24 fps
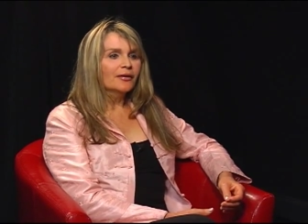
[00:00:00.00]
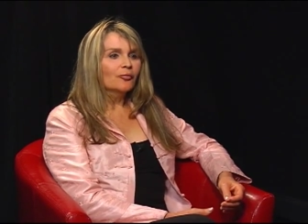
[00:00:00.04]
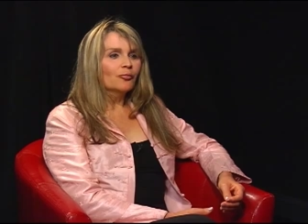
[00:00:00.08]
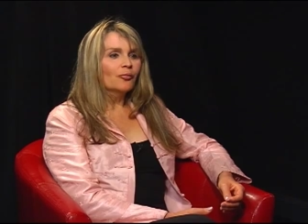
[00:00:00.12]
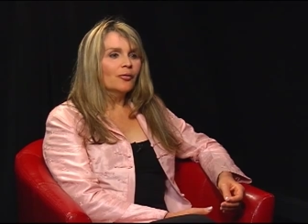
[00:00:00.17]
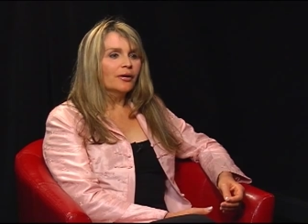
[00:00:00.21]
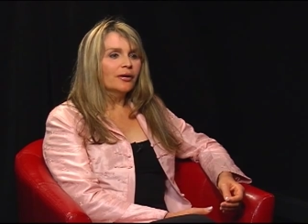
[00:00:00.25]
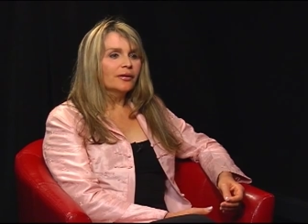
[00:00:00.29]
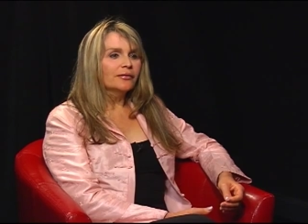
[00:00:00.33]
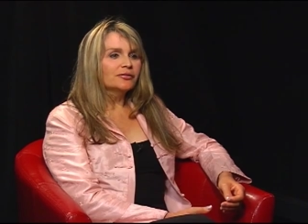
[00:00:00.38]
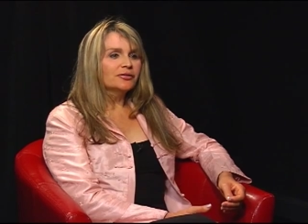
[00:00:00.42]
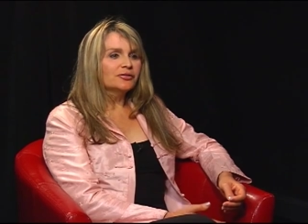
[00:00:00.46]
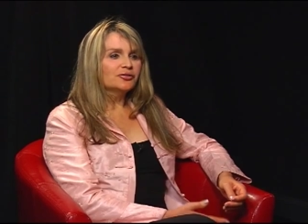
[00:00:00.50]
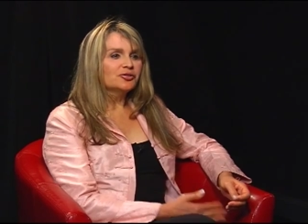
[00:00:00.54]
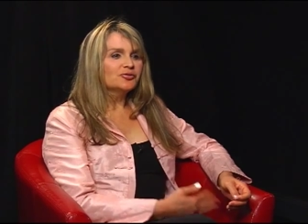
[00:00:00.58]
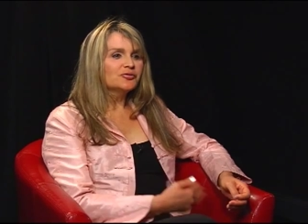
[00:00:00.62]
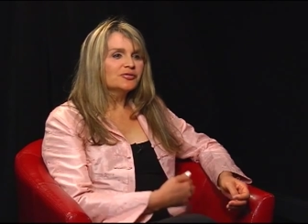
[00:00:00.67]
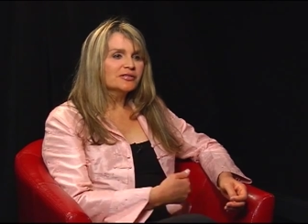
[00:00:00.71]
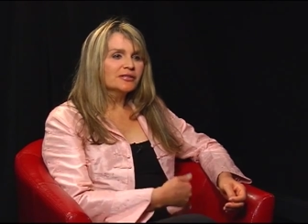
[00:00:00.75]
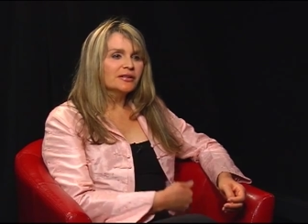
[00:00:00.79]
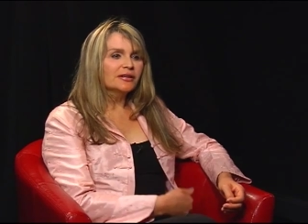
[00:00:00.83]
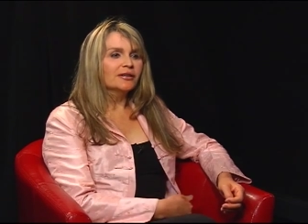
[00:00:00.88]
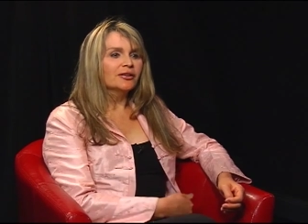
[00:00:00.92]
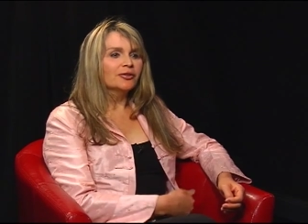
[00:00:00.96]
Mm-hmm. Did you
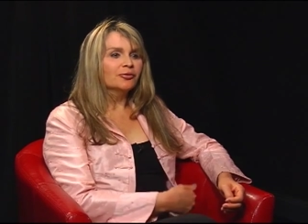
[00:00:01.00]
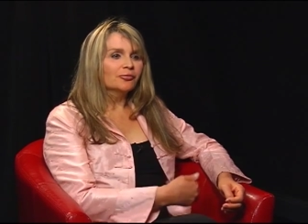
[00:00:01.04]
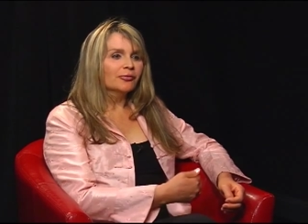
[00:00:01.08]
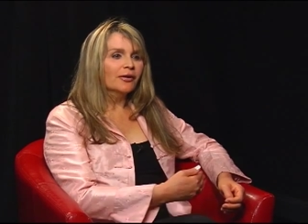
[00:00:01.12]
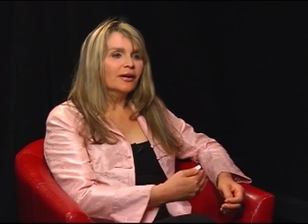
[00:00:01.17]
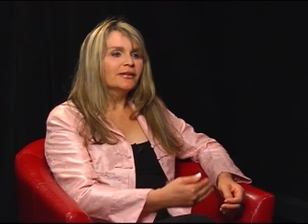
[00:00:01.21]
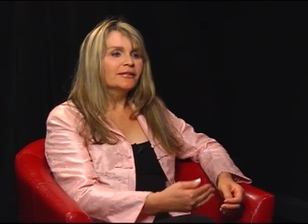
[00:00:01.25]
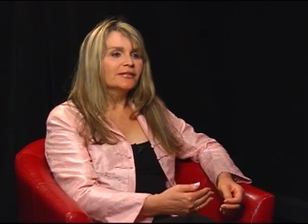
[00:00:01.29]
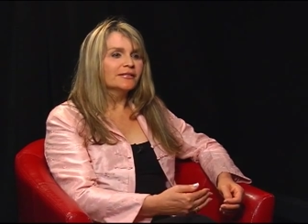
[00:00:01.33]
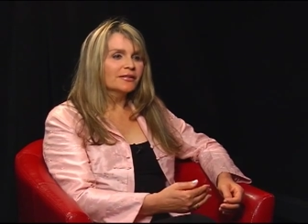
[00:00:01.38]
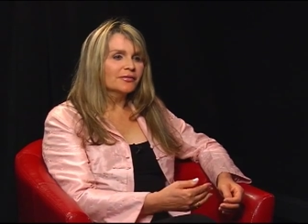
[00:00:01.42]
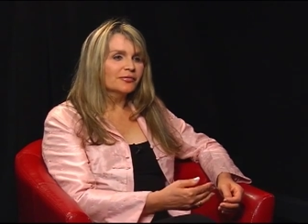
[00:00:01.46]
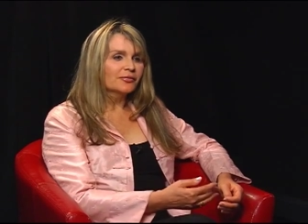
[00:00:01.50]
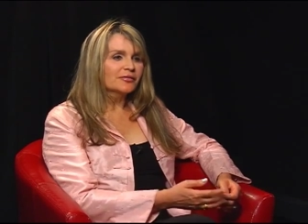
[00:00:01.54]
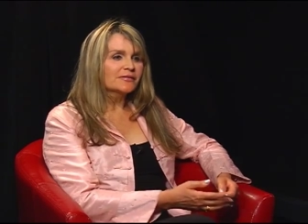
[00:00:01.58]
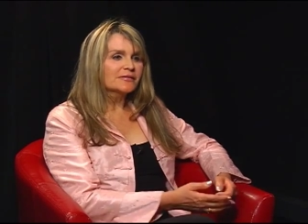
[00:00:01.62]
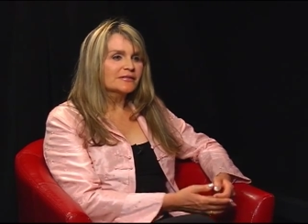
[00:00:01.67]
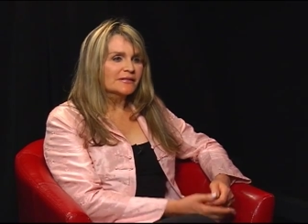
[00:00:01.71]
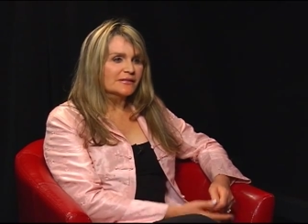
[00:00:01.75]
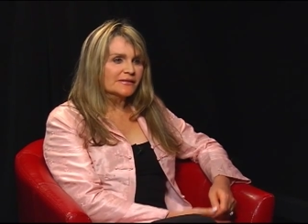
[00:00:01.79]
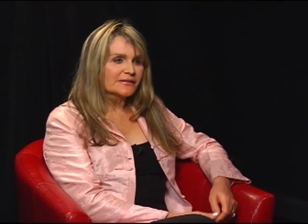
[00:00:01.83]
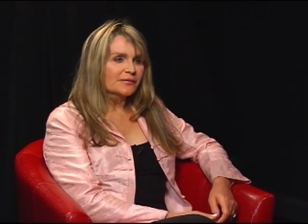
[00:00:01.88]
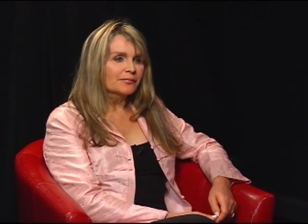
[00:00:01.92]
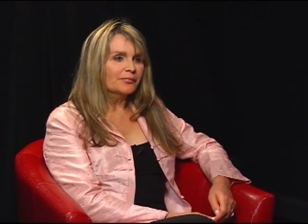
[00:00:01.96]
see great
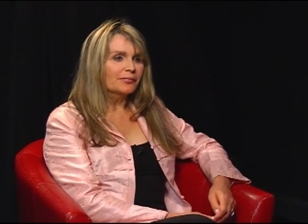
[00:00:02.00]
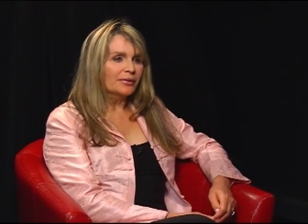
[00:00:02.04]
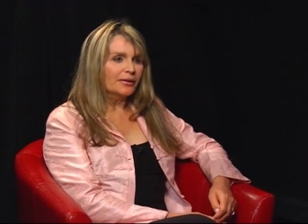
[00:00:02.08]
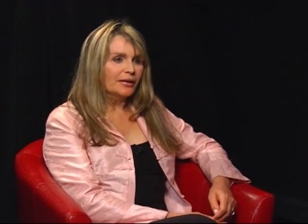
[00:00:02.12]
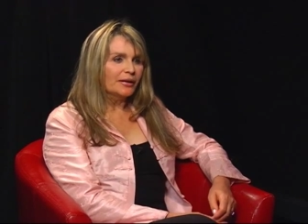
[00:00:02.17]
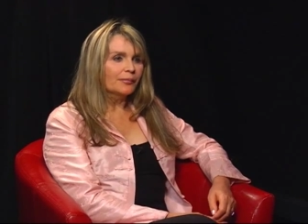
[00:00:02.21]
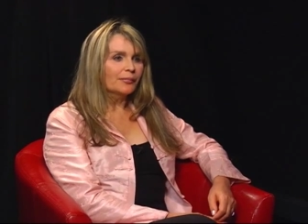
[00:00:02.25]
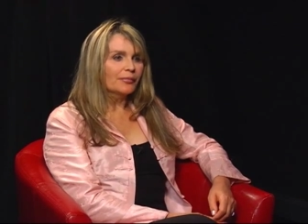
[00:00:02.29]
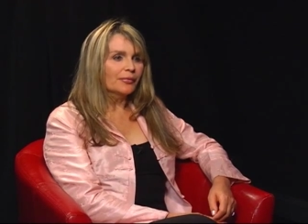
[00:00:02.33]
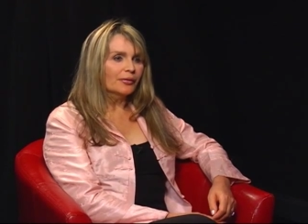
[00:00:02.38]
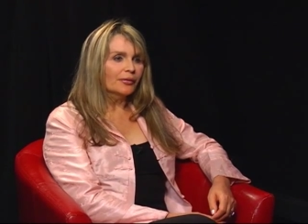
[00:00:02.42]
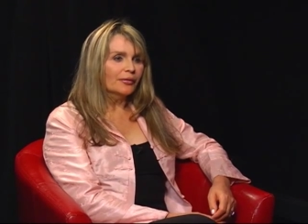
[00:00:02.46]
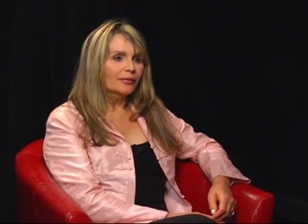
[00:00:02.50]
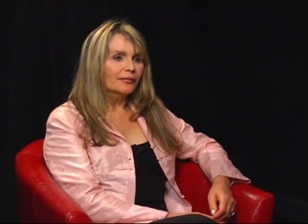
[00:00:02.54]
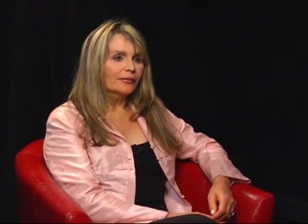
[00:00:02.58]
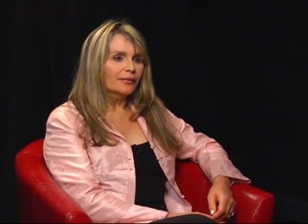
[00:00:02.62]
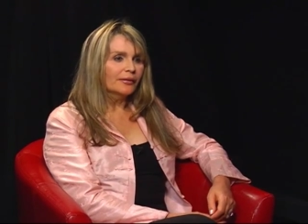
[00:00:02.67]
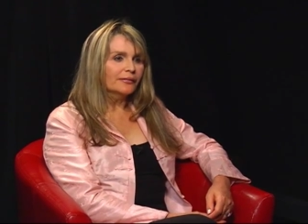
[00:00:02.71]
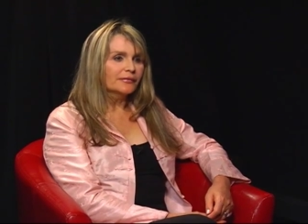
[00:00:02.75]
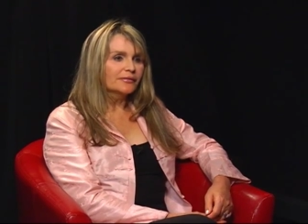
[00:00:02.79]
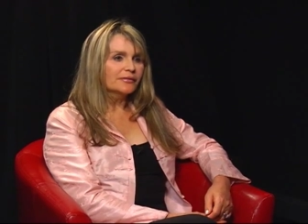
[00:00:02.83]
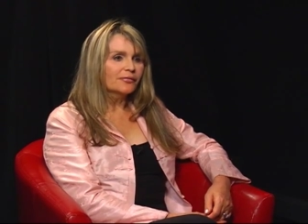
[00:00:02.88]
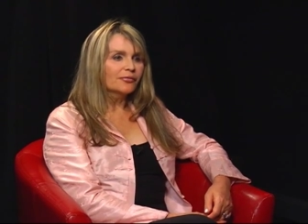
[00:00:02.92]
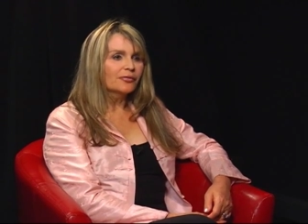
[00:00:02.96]
differences in people,
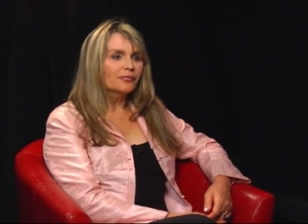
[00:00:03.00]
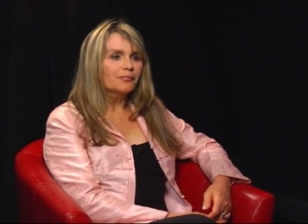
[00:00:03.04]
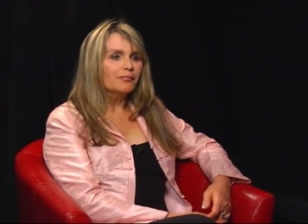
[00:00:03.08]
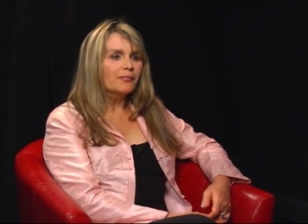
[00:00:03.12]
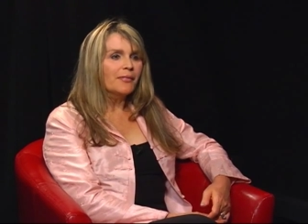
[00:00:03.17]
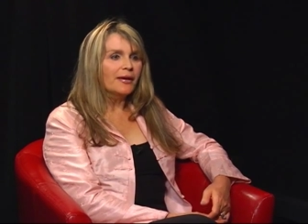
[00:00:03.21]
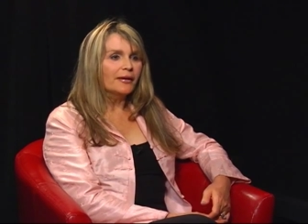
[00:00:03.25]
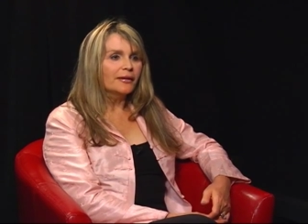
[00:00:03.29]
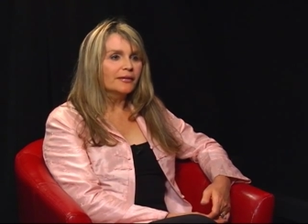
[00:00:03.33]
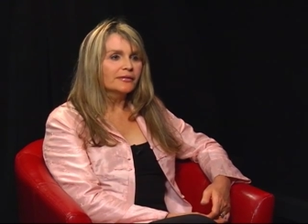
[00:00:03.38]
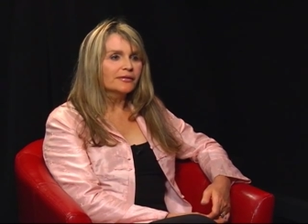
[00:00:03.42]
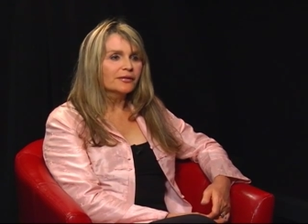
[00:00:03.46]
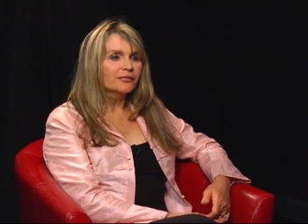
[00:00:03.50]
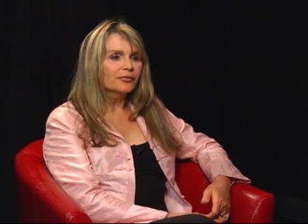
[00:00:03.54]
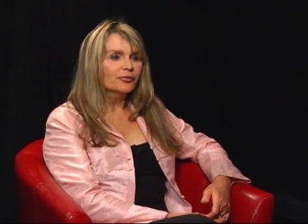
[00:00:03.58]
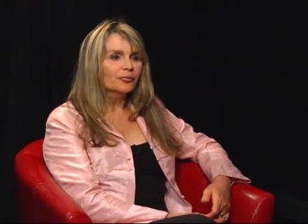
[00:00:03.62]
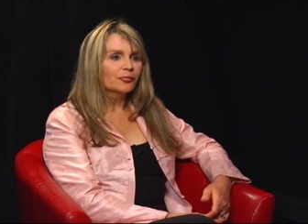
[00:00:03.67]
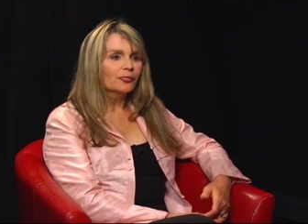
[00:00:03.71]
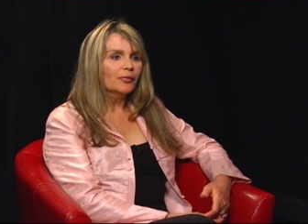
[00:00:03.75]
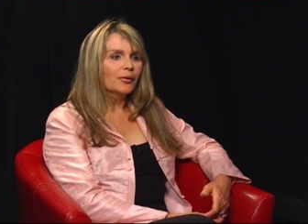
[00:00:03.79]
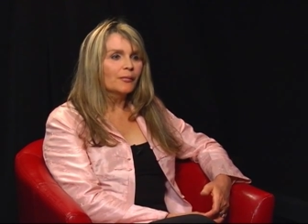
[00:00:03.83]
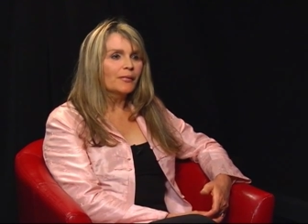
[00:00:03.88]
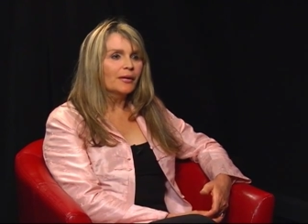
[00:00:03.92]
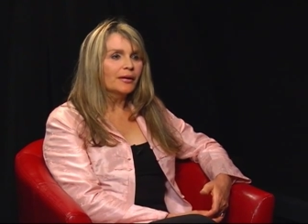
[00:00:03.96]
in different men and different
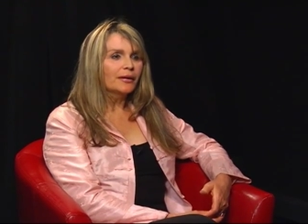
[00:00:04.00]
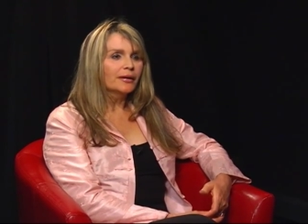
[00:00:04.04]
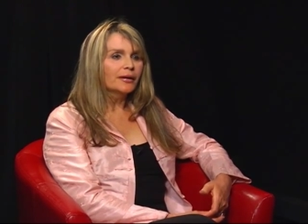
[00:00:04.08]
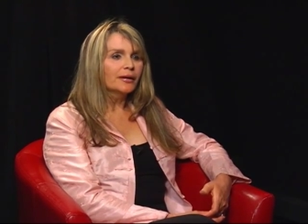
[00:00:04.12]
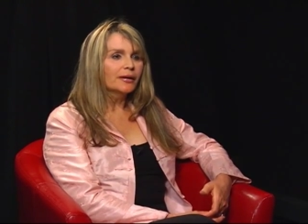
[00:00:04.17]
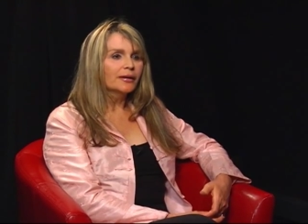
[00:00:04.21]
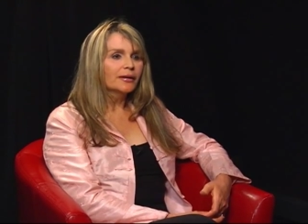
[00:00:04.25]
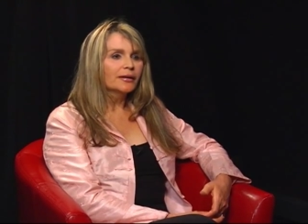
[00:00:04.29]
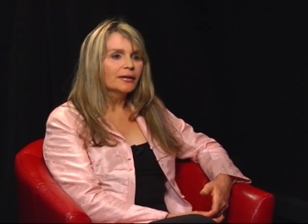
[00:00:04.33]
women?